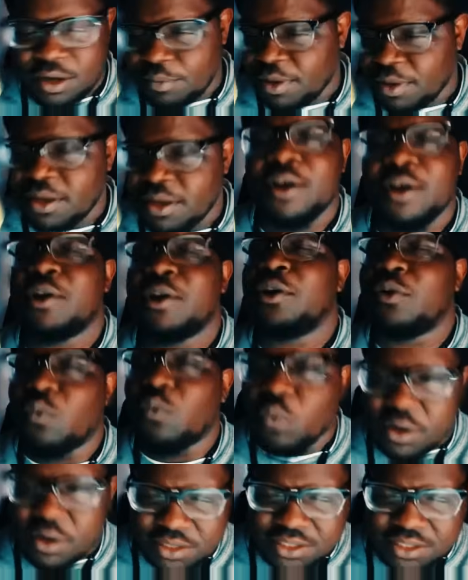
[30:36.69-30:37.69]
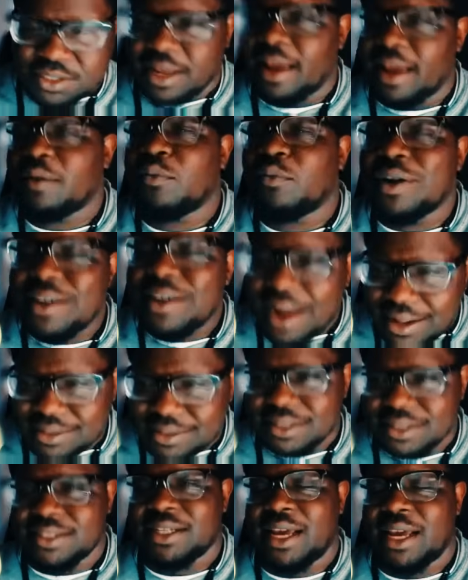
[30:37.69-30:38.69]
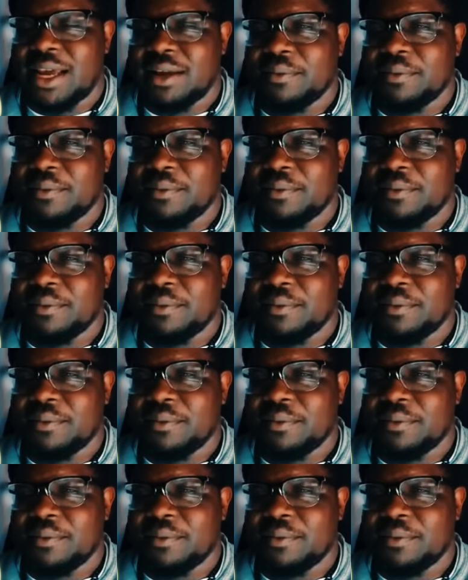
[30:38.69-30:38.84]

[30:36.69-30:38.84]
me what to say and what not to say.